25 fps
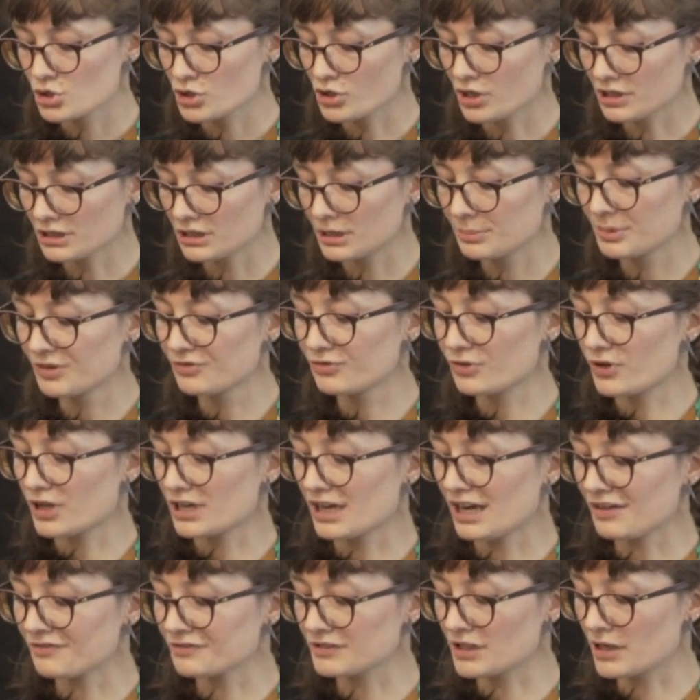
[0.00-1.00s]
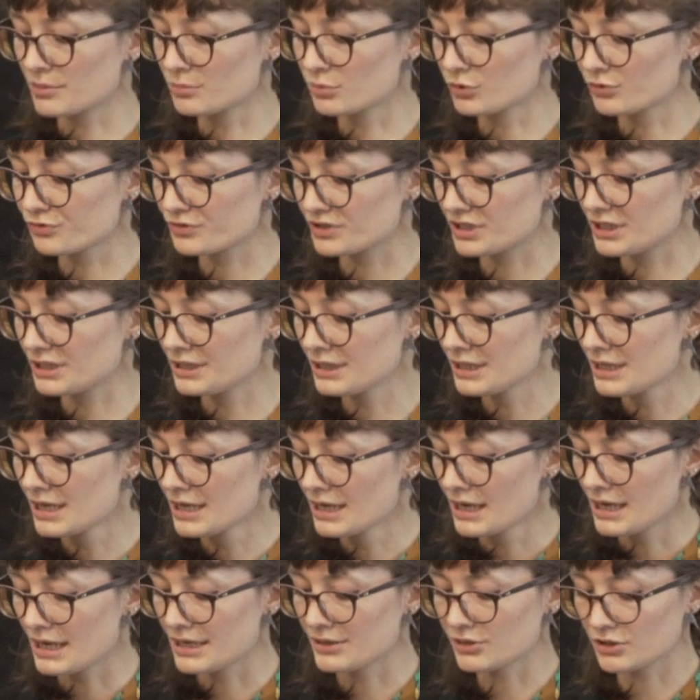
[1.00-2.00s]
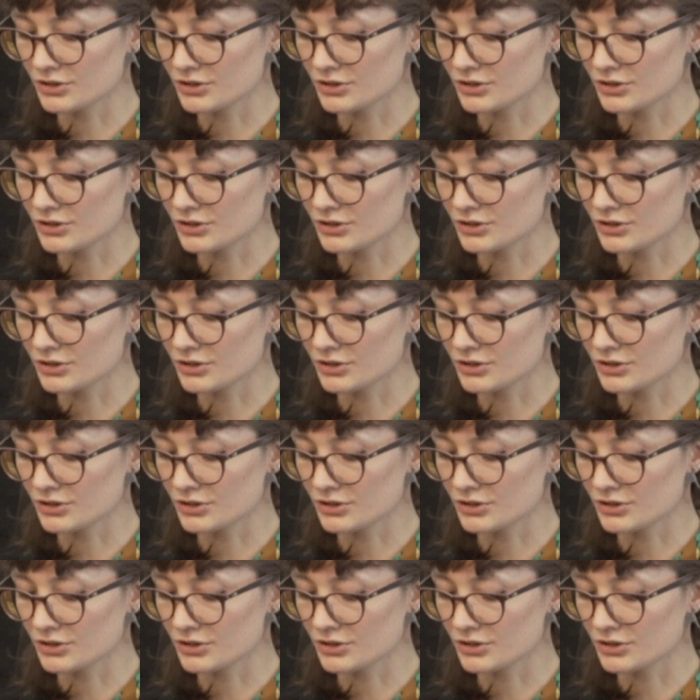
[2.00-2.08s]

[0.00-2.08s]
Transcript: shortly before Kaftan moved in, and